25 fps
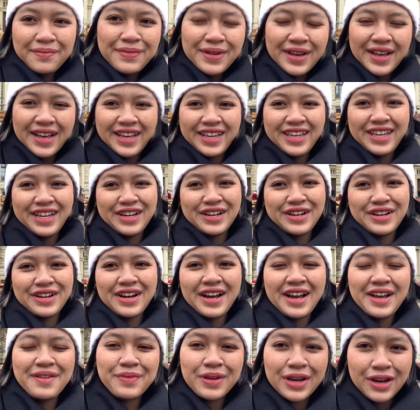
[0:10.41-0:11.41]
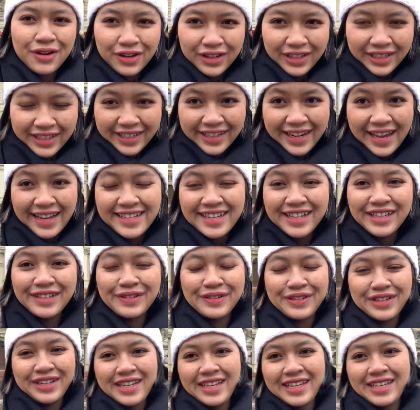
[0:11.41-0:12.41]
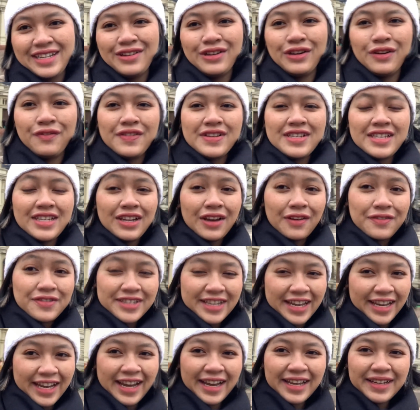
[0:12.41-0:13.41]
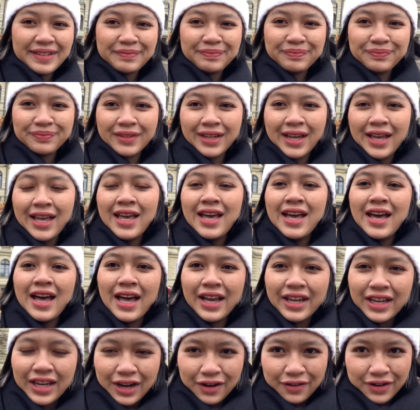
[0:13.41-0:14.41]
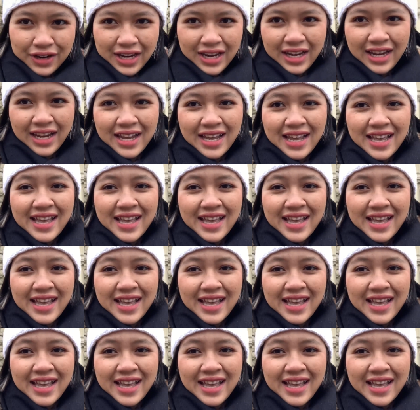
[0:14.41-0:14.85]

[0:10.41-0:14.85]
but here I'm currently an exchange student in University of Szeged Hungary,